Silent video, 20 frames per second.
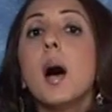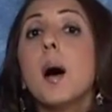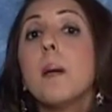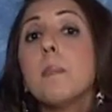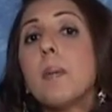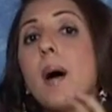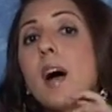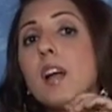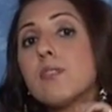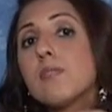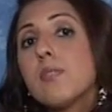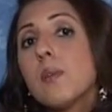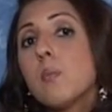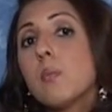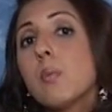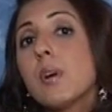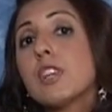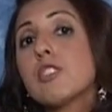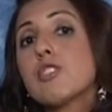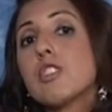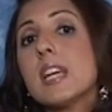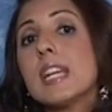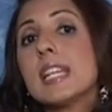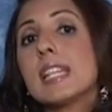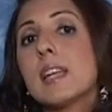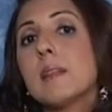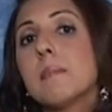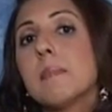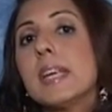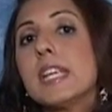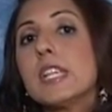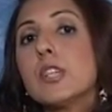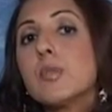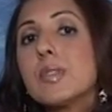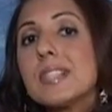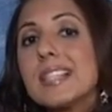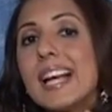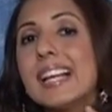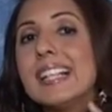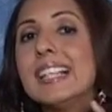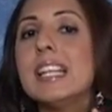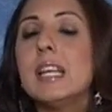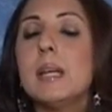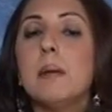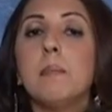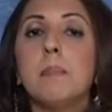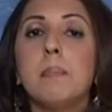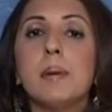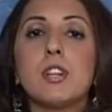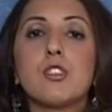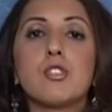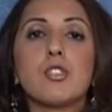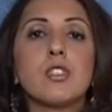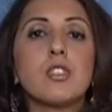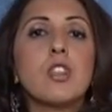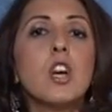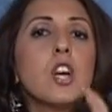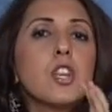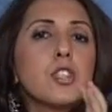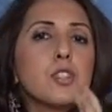apart from which it can make you slightly impatient.